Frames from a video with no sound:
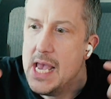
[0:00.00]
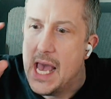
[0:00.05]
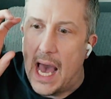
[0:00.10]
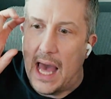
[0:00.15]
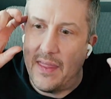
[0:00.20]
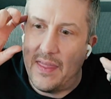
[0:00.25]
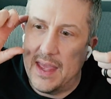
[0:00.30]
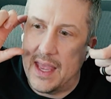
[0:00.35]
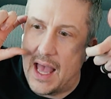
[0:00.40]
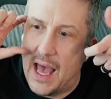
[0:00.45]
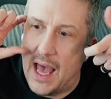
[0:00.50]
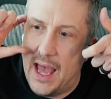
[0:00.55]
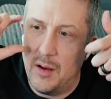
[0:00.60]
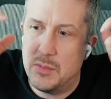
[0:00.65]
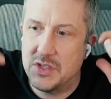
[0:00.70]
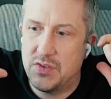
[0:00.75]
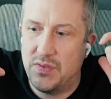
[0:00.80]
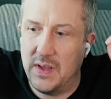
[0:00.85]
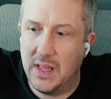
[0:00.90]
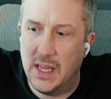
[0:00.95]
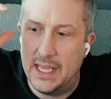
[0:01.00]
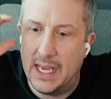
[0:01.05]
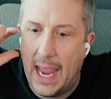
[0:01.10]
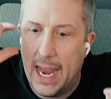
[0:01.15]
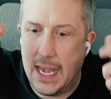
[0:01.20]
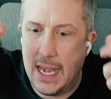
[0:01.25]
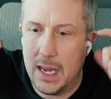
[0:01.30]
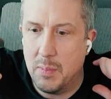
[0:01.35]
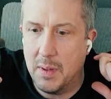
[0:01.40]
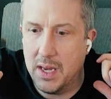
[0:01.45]
I think I almost feel like
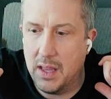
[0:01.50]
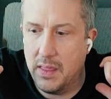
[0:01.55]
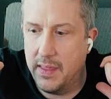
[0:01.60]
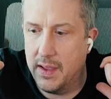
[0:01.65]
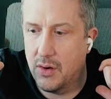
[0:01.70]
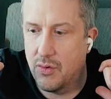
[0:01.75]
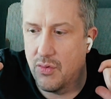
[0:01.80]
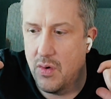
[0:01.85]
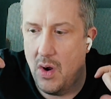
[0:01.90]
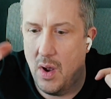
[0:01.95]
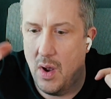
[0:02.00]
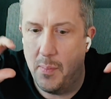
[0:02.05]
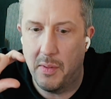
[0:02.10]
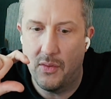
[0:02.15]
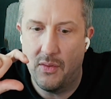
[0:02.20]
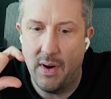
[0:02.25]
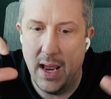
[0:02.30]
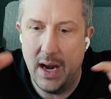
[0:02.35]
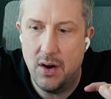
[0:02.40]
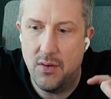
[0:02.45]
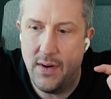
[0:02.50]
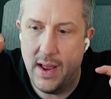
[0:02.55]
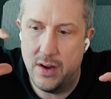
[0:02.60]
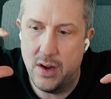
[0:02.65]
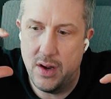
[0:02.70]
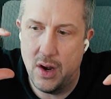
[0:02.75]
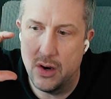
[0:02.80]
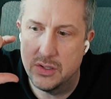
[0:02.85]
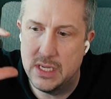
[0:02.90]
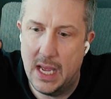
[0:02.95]
anybody that grew up right
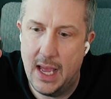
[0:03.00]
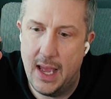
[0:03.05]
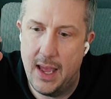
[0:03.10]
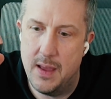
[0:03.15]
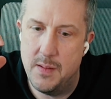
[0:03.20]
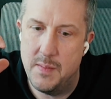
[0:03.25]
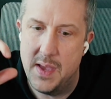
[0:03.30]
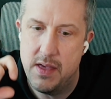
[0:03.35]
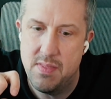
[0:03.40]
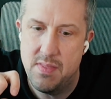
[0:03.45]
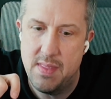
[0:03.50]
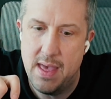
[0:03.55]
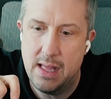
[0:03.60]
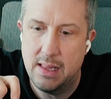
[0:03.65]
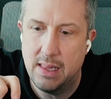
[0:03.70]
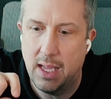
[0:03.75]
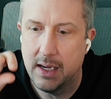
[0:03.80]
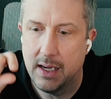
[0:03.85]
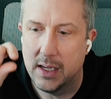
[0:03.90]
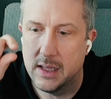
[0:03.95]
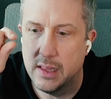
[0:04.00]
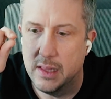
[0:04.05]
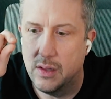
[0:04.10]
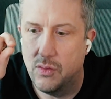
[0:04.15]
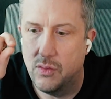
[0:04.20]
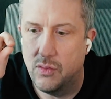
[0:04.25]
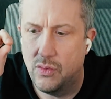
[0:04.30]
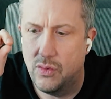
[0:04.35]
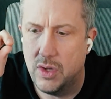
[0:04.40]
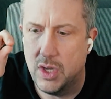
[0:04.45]
around our time in that like
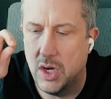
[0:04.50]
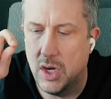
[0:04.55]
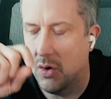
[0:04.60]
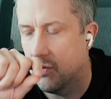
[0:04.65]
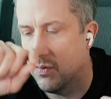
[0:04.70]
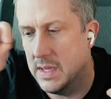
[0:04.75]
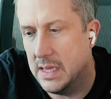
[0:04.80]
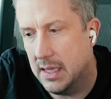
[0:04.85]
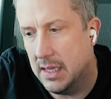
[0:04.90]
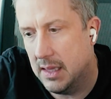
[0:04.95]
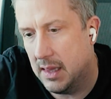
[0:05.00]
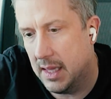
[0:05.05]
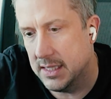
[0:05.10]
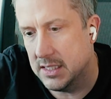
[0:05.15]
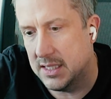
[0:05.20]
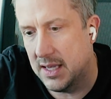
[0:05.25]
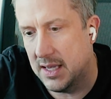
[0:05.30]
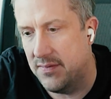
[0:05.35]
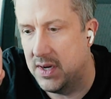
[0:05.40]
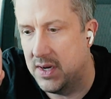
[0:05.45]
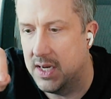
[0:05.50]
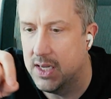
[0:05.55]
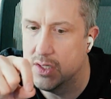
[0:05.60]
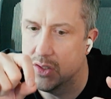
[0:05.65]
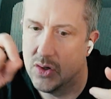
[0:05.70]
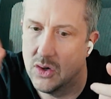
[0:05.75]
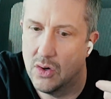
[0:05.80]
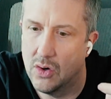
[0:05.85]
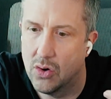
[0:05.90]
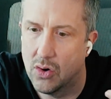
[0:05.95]
really late
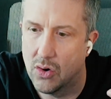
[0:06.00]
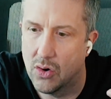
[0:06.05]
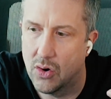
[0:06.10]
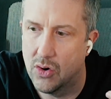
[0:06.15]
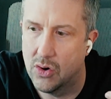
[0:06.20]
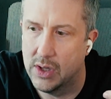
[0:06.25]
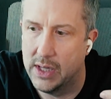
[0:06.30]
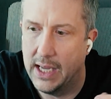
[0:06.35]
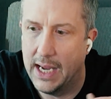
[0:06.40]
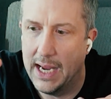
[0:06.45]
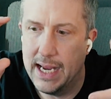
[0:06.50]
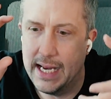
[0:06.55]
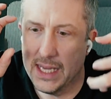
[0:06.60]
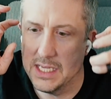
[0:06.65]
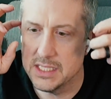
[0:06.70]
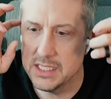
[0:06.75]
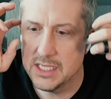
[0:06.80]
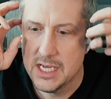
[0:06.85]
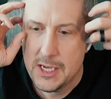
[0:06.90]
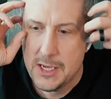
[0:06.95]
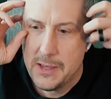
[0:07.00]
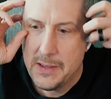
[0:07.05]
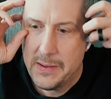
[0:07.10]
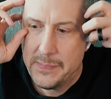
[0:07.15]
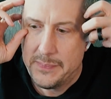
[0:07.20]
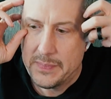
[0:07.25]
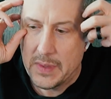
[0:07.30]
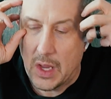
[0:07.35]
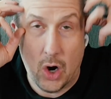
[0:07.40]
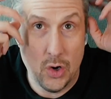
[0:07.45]
70s or early 80s
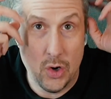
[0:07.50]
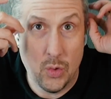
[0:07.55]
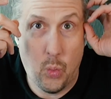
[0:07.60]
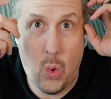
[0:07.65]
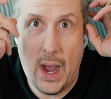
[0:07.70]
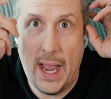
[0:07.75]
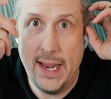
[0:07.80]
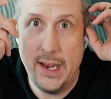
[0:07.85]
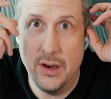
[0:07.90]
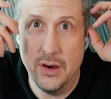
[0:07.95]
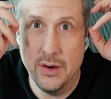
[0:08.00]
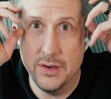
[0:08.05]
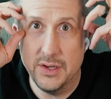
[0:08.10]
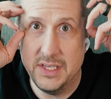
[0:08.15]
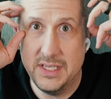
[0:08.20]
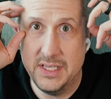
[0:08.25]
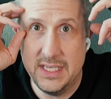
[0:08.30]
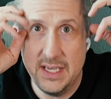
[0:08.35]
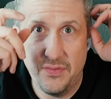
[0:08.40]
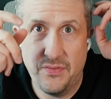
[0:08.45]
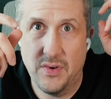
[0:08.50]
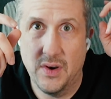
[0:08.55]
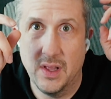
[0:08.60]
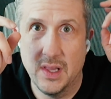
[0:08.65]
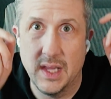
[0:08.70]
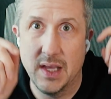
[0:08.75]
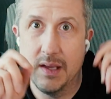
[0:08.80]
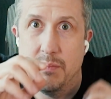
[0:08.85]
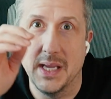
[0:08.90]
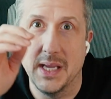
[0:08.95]
are wired
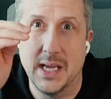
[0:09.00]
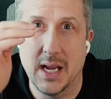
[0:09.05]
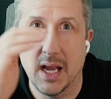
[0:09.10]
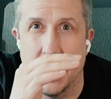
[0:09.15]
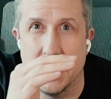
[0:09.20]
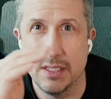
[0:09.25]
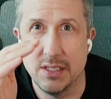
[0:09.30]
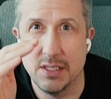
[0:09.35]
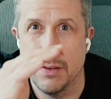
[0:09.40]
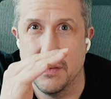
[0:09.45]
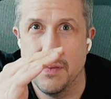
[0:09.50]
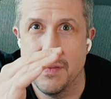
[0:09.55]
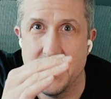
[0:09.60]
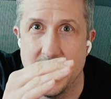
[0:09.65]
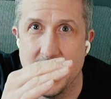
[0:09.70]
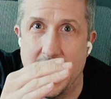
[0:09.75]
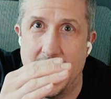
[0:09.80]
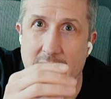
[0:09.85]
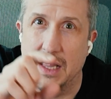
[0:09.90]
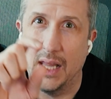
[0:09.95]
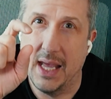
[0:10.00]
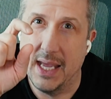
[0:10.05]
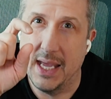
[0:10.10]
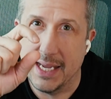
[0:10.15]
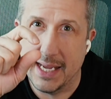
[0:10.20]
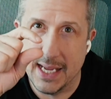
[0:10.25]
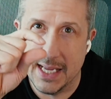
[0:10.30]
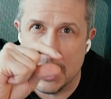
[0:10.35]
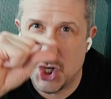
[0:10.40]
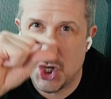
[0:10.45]
differently because of that.
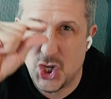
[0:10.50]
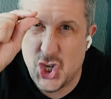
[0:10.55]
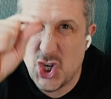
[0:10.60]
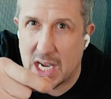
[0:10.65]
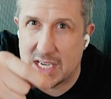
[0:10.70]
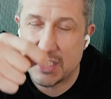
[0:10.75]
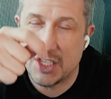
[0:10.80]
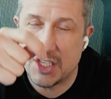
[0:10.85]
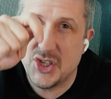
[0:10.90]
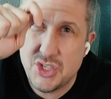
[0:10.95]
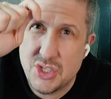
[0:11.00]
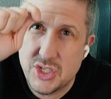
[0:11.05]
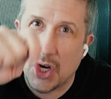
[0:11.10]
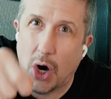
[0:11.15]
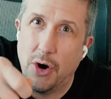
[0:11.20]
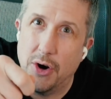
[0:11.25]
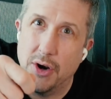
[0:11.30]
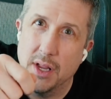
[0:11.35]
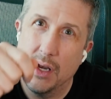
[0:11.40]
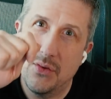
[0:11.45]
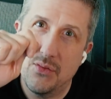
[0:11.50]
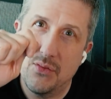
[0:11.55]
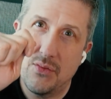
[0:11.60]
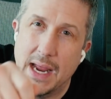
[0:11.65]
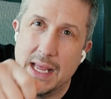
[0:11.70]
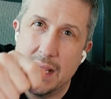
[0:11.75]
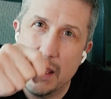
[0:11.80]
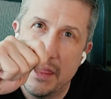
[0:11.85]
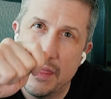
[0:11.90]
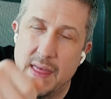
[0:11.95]
Like it just started
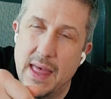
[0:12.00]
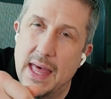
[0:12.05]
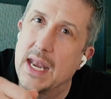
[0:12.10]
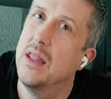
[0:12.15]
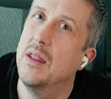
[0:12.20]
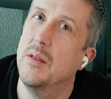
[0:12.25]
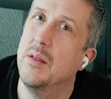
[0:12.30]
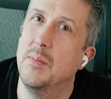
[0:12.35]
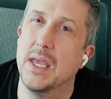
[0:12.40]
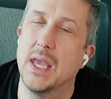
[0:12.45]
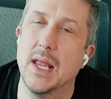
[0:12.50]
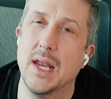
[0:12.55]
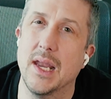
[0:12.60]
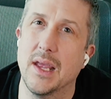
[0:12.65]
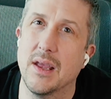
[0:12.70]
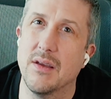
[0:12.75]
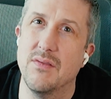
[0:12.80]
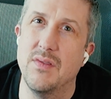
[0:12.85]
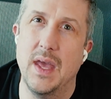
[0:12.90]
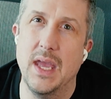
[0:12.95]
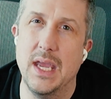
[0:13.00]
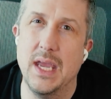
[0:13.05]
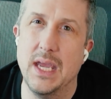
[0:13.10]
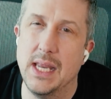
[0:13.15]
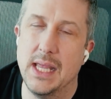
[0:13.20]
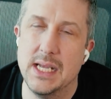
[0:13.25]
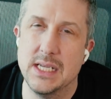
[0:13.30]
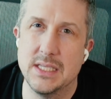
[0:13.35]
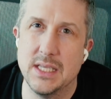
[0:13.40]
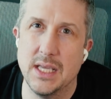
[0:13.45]
right then in the beginning of the
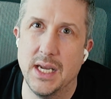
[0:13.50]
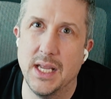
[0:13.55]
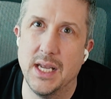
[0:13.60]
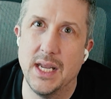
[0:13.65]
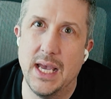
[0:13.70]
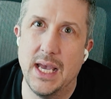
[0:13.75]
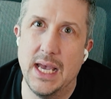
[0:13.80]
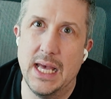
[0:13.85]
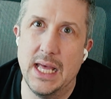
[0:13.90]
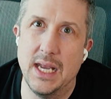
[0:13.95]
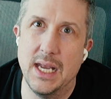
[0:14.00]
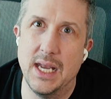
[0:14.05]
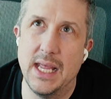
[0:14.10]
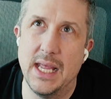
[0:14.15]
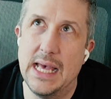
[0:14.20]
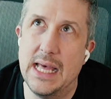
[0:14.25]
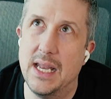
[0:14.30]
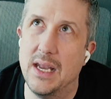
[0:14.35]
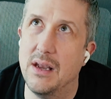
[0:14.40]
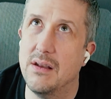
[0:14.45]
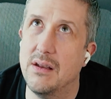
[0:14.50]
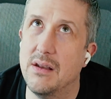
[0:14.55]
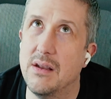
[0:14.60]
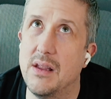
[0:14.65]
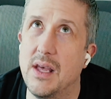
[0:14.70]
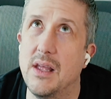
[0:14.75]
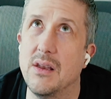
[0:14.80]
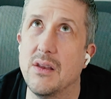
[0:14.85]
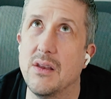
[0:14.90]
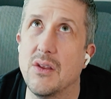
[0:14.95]
80s and it and
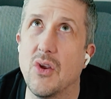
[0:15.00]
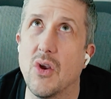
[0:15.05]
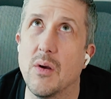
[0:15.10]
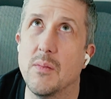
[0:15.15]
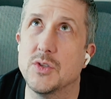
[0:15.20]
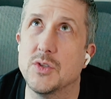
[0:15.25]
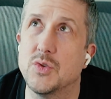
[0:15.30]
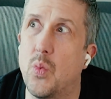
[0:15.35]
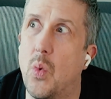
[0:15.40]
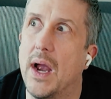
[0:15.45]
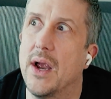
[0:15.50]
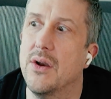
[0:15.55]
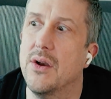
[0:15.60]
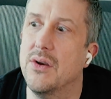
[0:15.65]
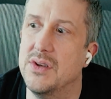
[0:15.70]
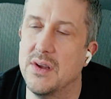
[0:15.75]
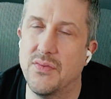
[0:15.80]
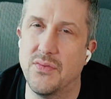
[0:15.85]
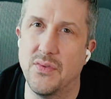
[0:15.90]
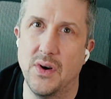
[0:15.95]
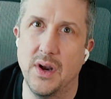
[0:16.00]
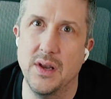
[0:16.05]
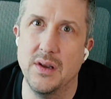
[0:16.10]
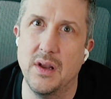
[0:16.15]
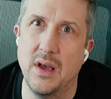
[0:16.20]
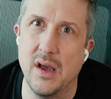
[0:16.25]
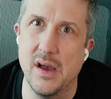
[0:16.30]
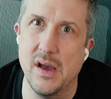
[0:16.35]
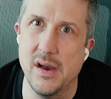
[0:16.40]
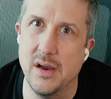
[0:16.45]
you're almost wired
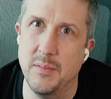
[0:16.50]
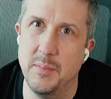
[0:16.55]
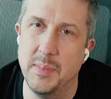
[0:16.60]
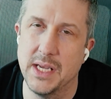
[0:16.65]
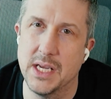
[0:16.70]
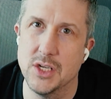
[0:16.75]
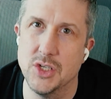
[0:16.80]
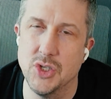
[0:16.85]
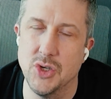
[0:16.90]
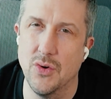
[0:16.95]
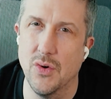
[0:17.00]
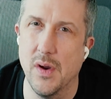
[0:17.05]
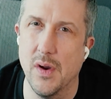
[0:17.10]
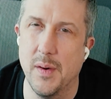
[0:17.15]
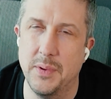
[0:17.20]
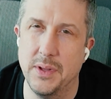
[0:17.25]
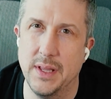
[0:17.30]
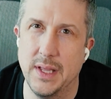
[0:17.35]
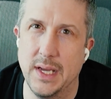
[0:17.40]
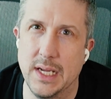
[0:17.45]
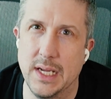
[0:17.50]
different because you grew up with